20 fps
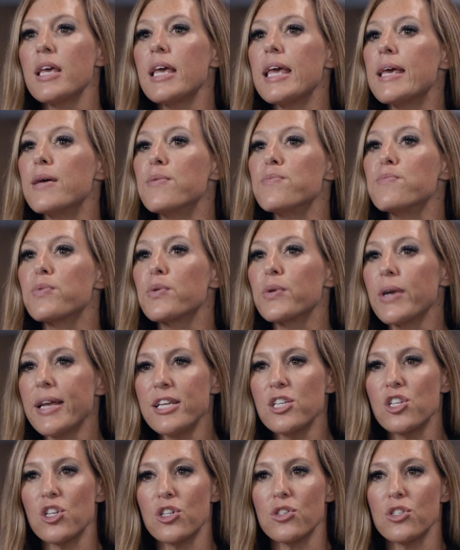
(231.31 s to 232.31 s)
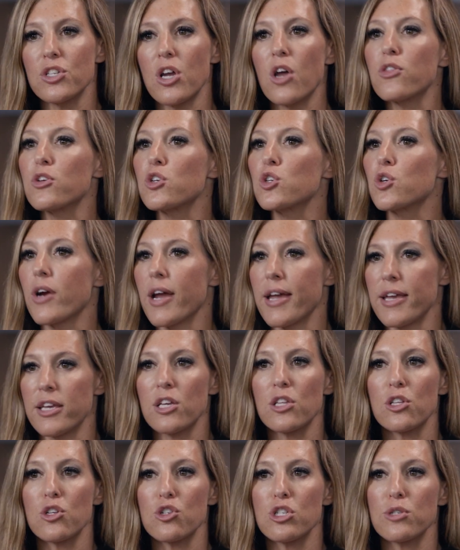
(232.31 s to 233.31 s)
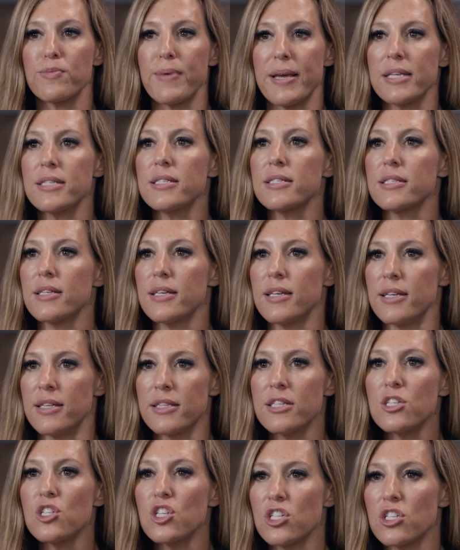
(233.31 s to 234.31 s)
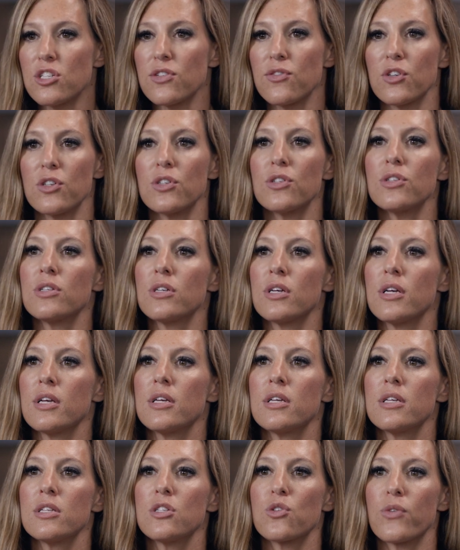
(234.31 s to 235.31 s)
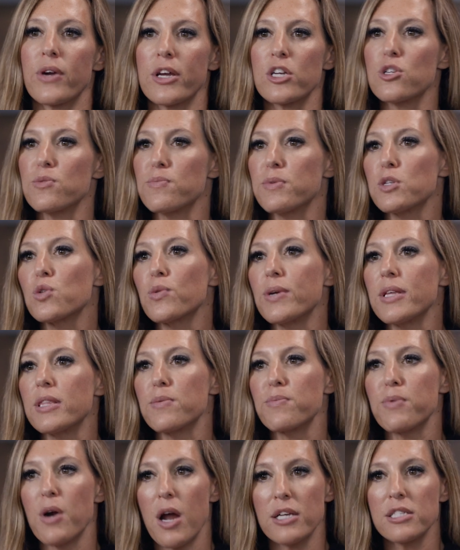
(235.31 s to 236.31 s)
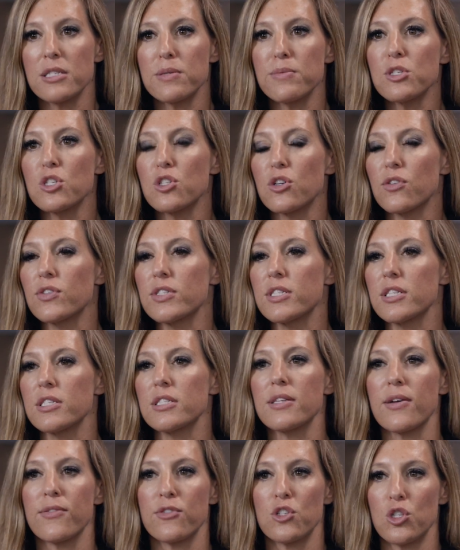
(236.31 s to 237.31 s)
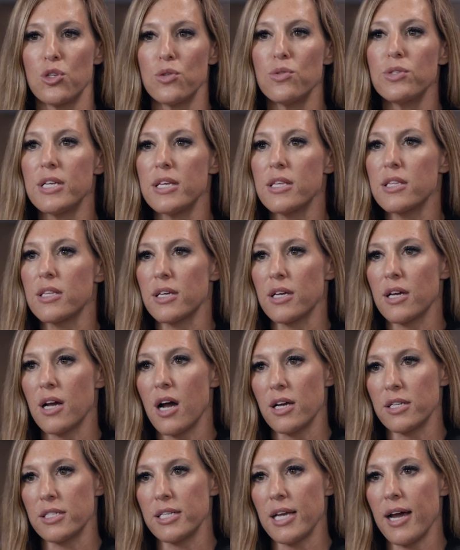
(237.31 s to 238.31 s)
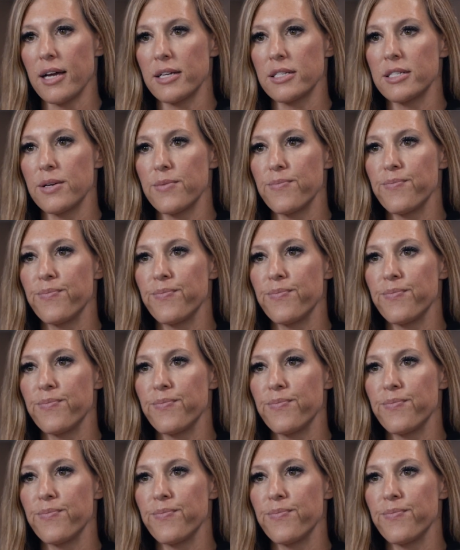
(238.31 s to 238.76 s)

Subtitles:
Embrasures are the triangular space in the gingival direction between the proximal surfaces of two teeth in contact.